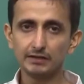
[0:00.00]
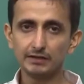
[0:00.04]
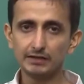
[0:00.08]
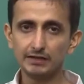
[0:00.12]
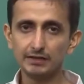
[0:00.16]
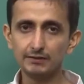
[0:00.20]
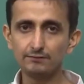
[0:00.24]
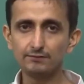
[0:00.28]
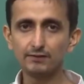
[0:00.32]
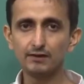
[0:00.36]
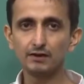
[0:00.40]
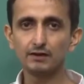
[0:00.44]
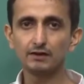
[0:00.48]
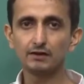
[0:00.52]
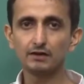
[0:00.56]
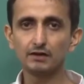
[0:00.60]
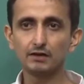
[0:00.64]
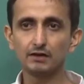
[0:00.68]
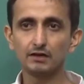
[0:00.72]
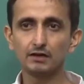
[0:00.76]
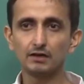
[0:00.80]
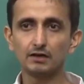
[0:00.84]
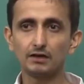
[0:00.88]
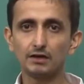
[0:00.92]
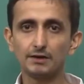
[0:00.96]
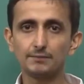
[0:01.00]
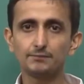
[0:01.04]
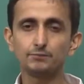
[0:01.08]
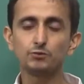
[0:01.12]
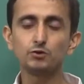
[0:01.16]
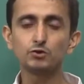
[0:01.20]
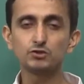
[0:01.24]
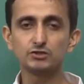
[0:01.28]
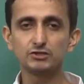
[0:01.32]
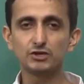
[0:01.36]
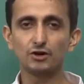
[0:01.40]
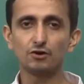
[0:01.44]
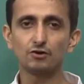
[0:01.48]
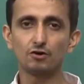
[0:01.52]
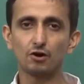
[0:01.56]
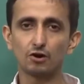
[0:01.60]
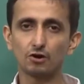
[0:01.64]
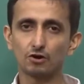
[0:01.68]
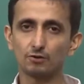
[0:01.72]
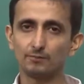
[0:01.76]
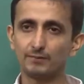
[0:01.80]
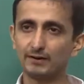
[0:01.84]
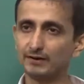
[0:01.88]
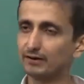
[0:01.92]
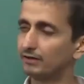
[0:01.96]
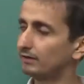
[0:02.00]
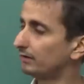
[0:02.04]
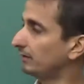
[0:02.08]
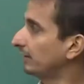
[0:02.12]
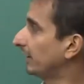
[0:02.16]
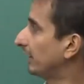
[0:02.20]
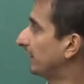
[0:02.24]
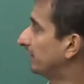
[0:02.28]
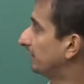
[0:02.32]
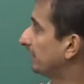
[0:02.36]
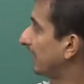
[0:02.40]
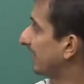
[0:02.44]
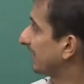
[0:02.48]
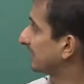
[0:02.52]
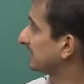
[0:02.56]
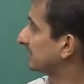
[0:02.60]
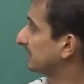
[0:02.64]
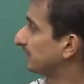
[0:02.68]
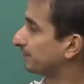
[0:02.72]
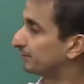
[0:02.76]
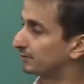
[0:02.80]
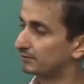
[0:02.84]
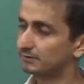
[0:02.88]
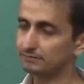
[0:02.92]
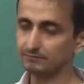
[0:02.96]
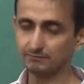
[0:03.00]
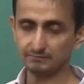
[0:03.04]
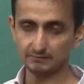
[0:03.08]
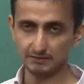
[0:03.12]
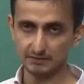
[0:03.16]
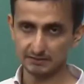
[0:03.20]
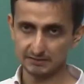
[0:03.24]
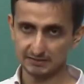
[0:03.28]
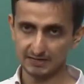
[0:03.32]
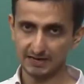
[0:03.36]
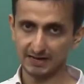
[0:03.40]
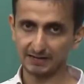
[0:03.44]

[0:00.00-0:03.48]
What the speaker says: even a push down automata can accept this